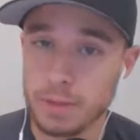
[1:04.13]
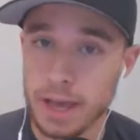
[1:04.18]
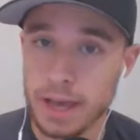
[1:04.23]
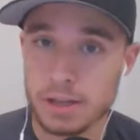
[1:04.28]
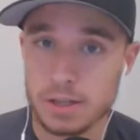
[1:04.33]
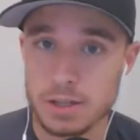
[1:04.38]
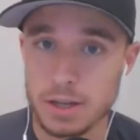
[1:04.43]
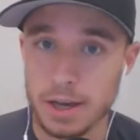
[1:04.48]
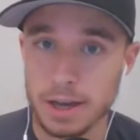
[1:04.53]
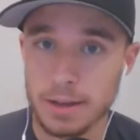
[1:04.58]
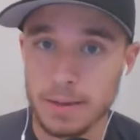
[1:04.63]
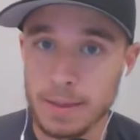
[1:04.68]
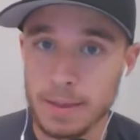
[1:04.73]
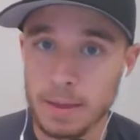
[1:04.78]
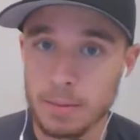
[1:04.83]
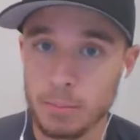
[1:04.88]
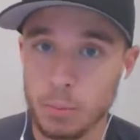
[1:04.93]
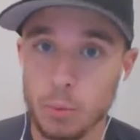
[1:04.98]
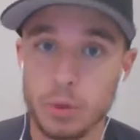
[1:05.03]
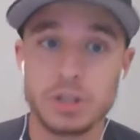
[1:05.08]
just from last night,
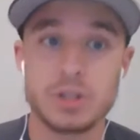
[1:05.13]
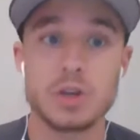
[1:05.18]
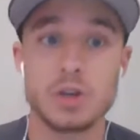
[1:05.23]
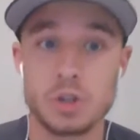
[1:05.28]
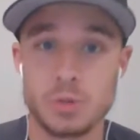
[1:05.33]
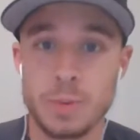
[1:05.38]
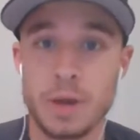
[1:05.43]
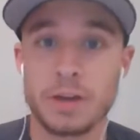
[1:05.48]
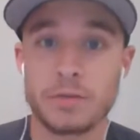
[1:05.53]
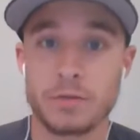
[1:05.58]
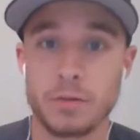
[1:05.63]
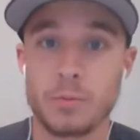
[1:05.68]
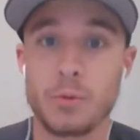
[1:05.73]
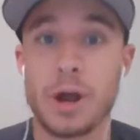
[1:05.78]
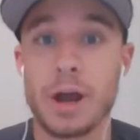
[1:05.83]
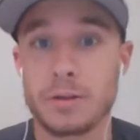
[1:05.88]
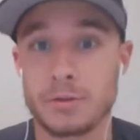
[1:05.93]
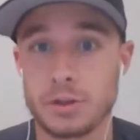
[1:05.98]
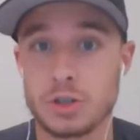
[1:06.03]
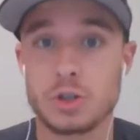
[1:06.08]
but what to expect
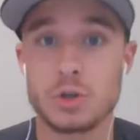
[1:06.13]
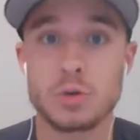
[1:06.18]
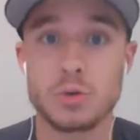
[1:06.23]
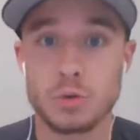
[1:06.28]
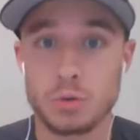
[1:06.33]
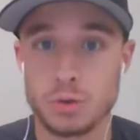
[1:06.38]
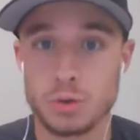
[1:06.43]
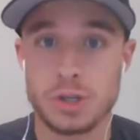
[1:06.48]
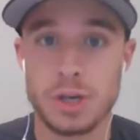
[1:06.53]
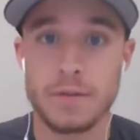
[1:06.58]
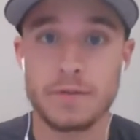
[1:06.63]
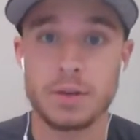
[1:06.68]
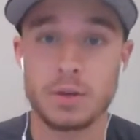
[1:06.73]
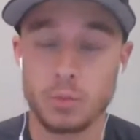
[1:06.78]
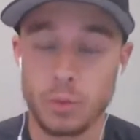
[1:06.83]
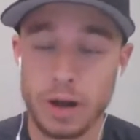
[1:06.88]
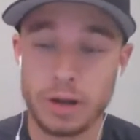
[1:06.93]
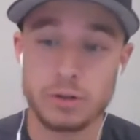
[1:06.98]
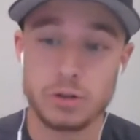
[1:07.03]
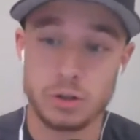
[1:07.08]
from rounds 2 through
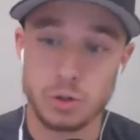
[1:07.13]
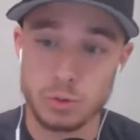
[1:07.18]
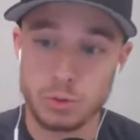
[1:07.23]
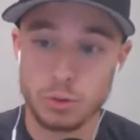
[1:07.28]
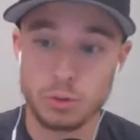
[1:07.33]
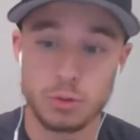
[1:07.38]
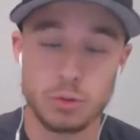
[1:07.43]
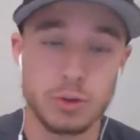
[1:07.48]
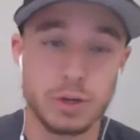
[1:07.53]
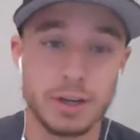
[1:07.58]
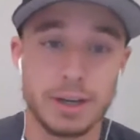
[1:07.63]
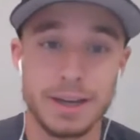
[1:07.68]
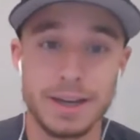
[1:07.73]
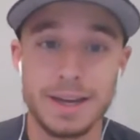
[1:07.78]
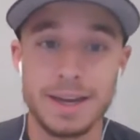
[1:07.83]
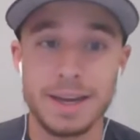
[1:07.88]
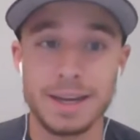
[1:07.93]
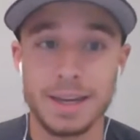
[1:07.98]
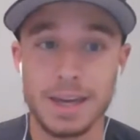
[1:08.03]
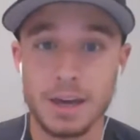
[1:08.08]
7. Rounds 2 through
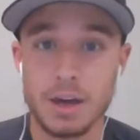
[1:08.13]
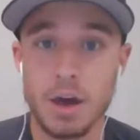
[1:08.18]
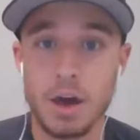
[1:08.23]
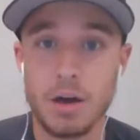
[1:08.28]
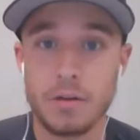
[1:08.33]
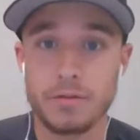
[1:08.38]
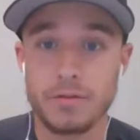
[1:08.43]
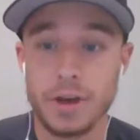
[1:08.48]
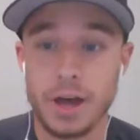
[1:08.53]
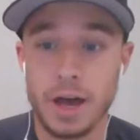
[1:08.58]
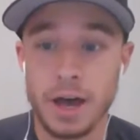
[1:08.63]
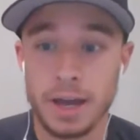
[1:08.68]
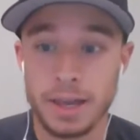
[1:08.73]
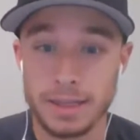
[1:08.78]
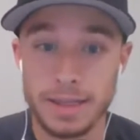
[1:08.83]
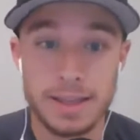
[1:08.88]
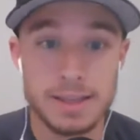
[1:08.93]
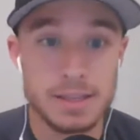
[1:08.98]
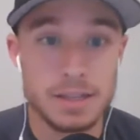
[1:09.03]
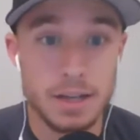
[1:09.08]
3 kick off
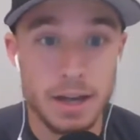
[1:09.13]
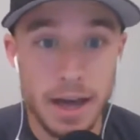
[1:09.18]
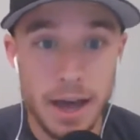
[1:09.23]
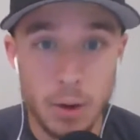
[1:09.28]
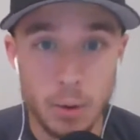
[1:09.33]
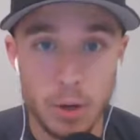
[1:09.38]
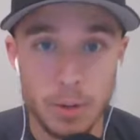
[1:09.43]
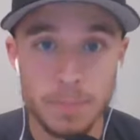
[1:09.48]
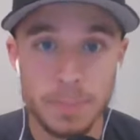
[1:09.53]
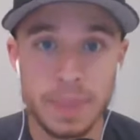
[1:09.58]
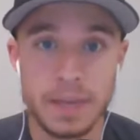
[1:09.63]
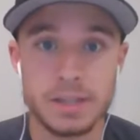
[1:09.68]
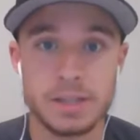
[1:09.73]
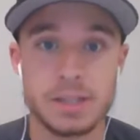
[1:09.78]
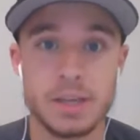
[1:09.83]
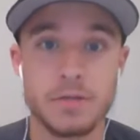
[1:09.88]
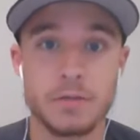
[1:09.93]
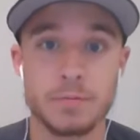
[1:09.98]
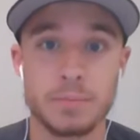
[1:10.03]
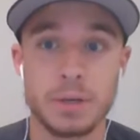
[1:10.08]
in less than an hour
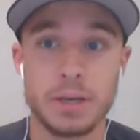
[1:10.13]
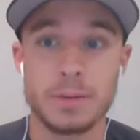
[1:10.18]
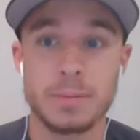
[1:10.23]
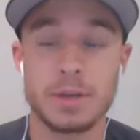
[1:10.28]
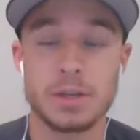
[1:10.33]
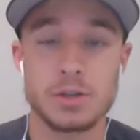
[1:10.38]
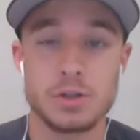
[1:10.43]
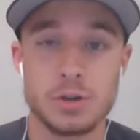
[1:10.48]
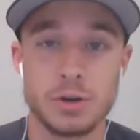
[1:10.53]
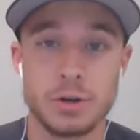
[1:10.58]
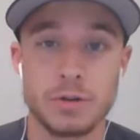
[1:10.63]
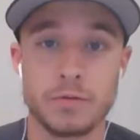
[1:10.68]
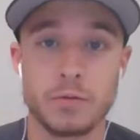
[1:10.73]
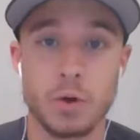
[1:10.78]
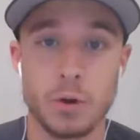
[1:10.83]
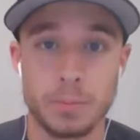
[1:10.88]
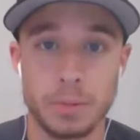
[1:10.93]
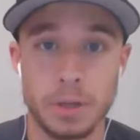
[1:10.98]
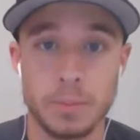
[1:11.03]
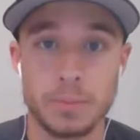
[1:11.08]
at 7 p.m. Eastern,
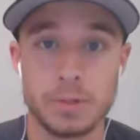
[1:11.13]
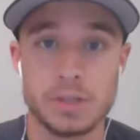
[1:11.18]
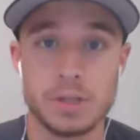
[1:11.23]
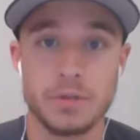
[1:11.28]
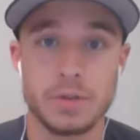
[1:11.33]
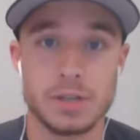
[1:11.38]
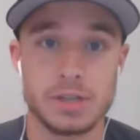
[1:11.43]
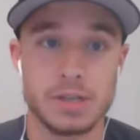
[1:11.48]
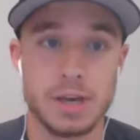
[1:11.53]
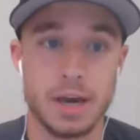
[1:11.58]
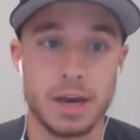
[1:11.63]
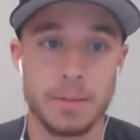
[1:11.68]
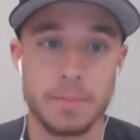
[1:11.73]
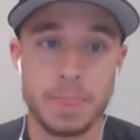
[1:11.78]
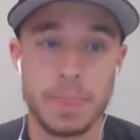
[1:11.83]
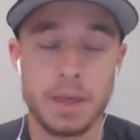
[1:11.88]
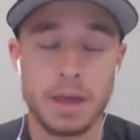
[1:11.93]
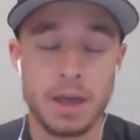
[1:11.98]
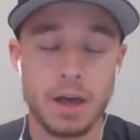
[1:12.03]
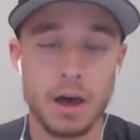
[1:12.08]
4 p.m. Pacific
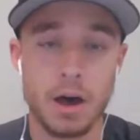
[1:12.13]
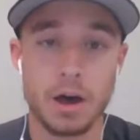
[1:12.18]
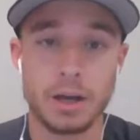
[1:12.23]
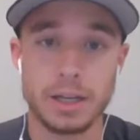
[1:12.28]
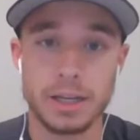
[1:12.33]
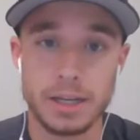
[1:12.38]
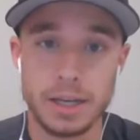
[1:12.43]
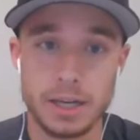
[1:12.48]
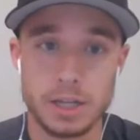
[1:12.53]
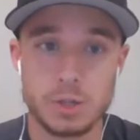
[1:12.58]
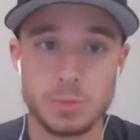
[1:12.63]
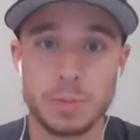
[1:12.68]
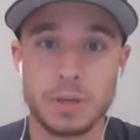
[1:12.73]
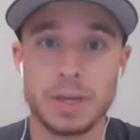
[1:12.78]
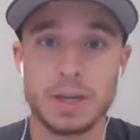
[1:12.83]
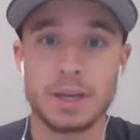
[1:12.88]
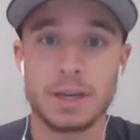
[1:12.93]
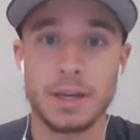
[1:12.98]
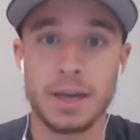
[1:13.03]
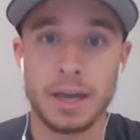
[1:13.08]
time on
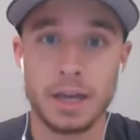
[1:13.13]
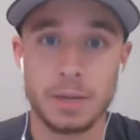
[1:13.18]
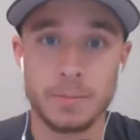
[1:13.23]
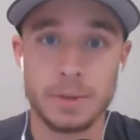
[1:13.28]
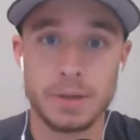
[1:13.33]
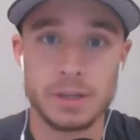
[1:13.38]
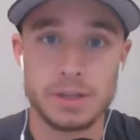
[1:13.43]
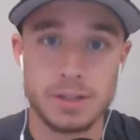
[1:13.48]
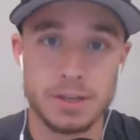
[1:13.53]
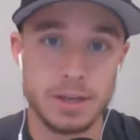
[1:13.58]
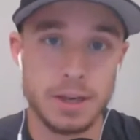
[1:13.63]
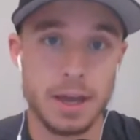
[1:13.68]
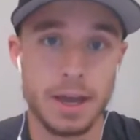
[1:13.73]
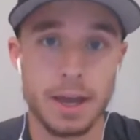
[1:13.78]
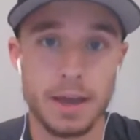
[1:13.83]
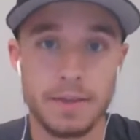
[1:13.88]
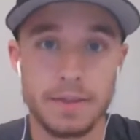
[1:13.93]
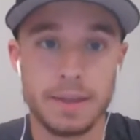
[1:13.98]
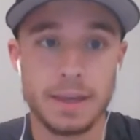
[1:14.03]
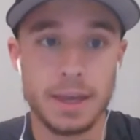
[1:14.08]
ESPN,
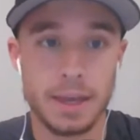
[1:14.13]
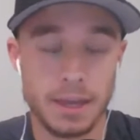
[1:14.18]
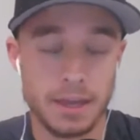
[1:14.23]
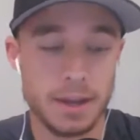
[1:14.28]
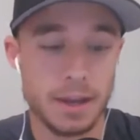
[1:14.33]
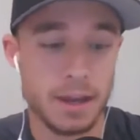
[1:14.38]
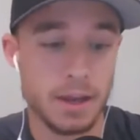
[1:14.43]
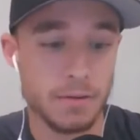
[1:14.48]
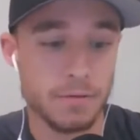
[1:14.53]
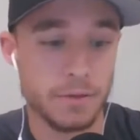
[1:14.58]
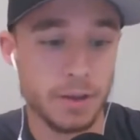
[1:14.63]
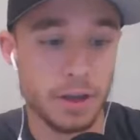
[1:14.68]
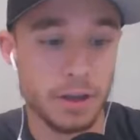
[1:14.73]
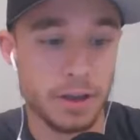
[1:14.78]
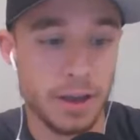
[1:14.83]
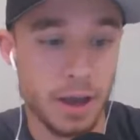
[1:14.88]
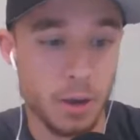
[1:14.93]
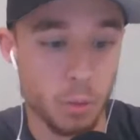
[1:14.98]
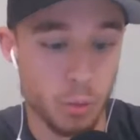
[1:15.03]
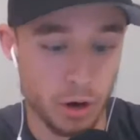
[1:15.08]
ABC, and the
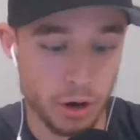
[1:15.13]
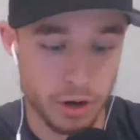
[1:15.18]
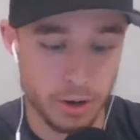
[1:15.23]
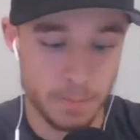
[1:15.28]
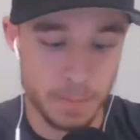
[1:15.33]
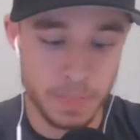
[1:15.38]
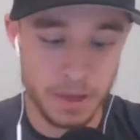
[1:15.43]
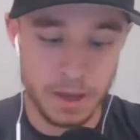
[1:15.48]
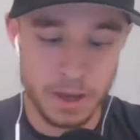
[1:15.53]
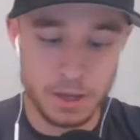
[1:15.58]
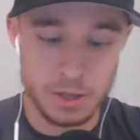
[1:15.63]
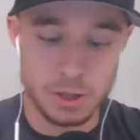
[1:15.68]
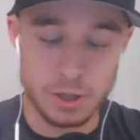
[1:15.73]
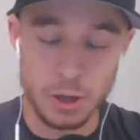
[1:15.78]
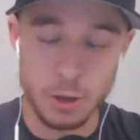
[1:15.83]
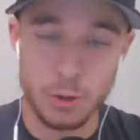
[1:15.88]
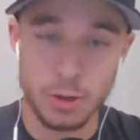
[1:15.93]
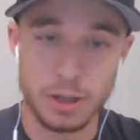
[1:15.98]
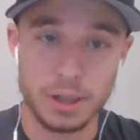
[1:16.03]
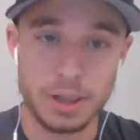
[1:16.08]
NFL Network.
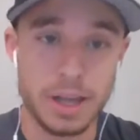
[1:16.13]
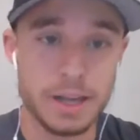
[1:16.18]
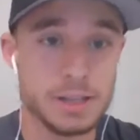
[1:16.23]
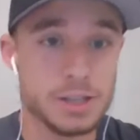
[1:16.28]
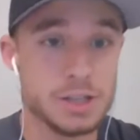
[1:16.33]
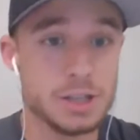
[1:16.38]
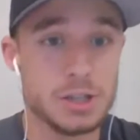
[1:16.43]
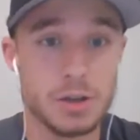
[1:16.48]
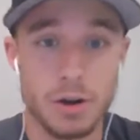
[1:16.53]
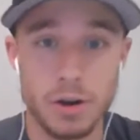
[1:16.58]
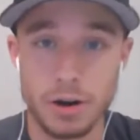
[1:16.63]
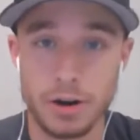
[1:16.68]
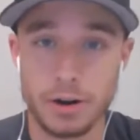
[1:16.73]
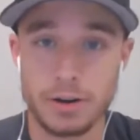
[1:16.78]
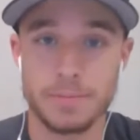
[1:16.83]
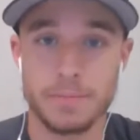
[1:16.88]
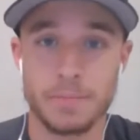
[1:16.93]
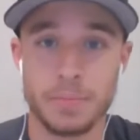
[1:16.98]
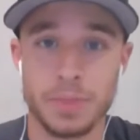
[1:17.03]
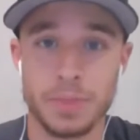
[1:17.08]
So let's
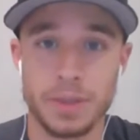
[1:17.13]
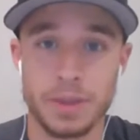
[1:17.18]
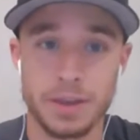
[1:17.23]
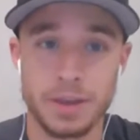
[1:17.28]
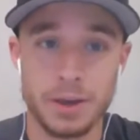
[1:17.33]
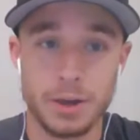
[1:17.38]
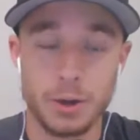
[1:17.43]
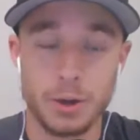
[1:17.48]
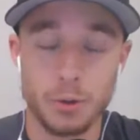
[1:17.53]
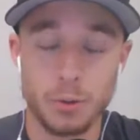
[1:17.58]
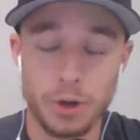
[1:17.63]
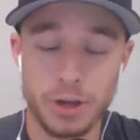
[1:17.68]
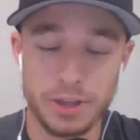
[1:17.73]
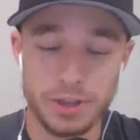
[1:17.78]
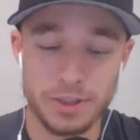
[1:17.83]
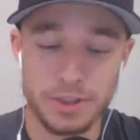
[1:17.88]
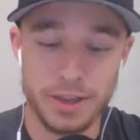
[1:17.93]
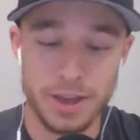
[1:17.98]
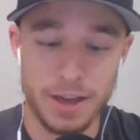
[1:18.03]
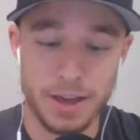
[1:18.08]
start
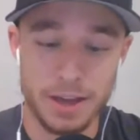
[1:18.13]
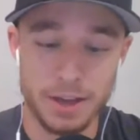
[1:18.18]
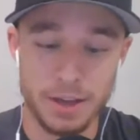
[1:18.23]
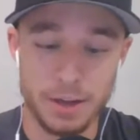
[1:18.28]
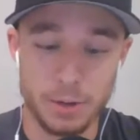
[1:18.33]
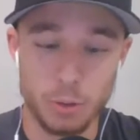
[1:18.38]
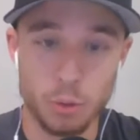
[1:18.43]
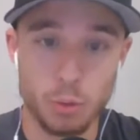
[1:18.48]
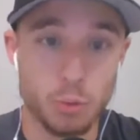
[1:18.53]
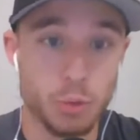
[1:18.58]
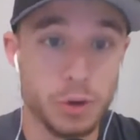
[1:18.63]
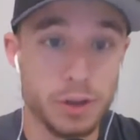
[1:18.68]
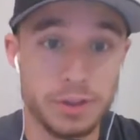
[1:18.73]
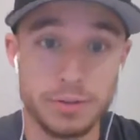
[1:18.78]
with the